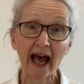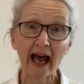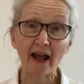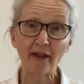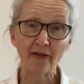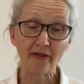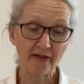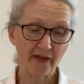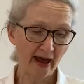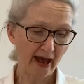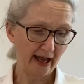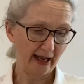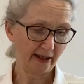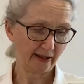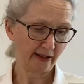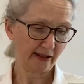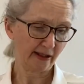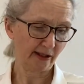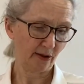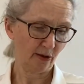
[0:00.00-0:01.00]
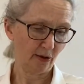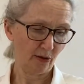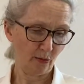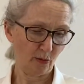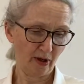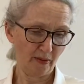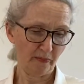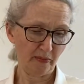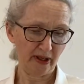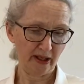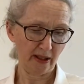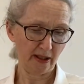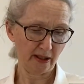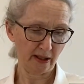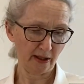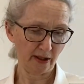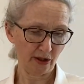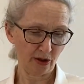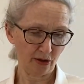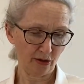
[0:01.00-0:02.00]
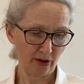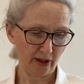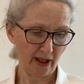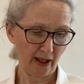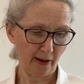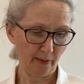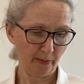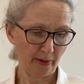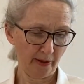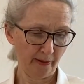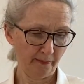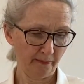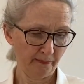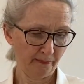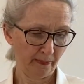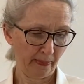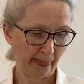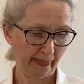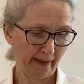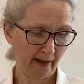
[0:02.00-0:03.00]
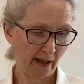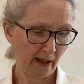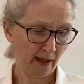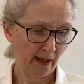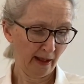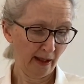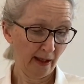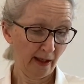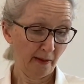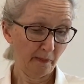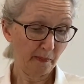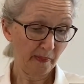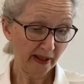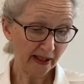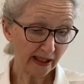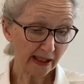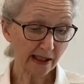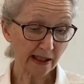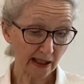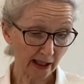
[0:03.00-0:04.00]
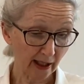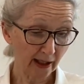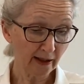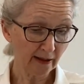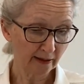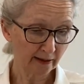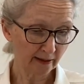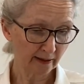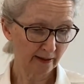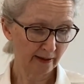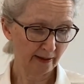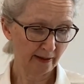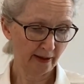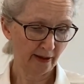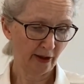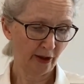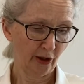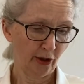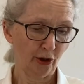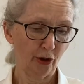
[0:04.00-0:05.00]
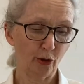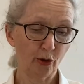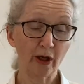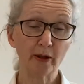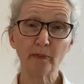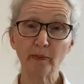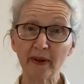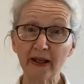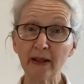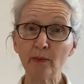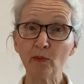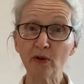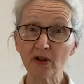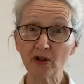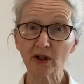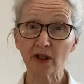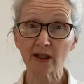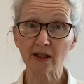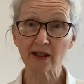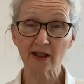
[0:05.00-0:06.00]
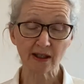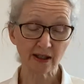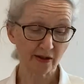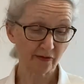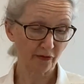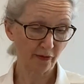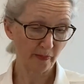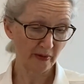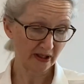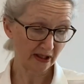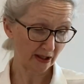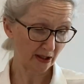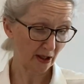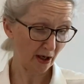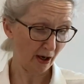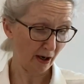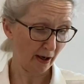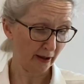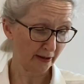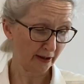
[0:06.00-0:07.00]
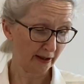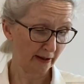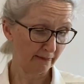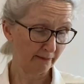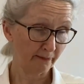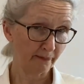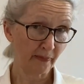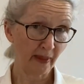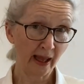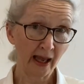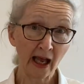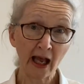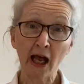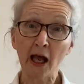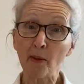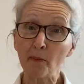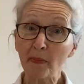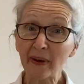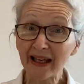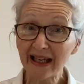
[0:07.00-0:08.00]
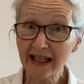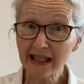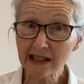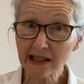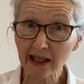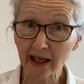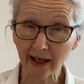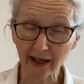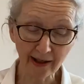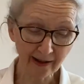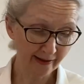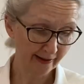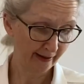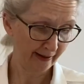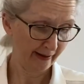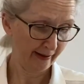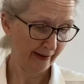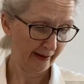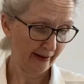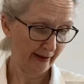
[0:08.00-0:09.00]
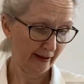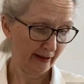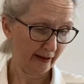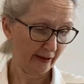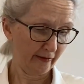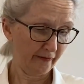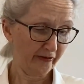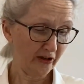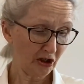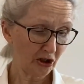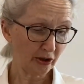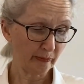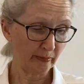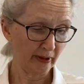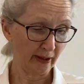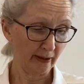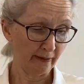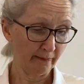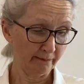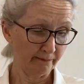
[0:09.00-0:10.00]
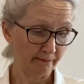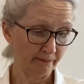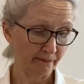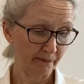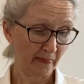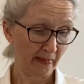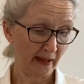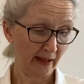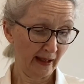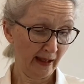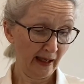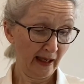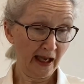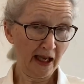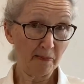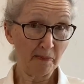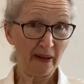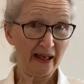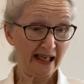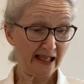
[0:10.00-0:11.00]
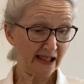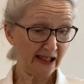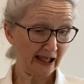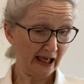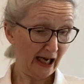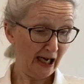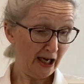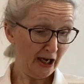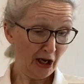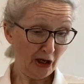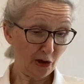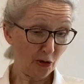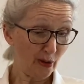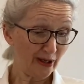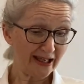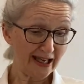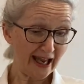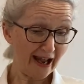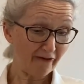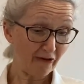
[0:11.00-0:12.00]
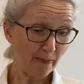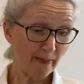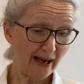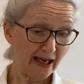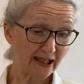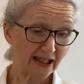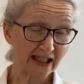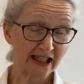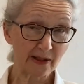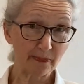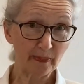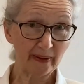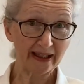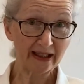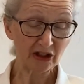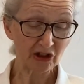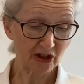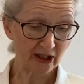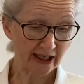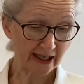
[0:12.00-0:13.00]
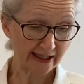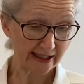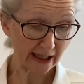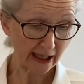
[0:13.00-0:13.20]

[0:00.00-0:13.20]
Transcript: And that's when Peter stood up. Peter, who had been with Jesus from the start. Peter, the fisherman. Peter, who had never made a speech in his